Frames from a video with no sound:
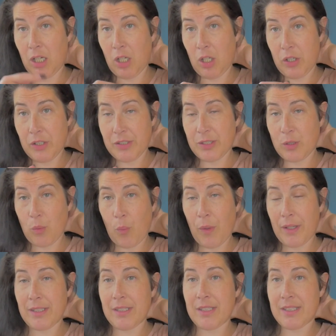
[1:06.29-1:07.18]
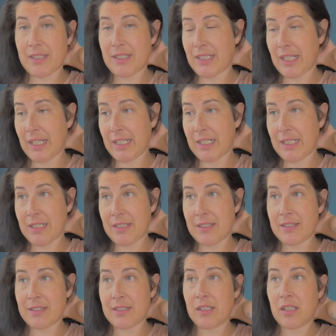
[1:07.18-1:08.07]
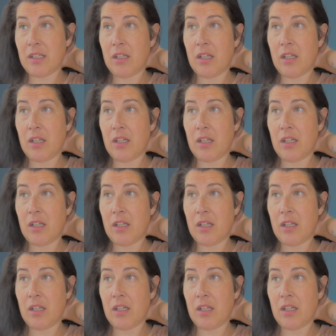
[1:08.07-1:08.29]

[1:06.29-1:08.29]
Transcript: last Wednesday's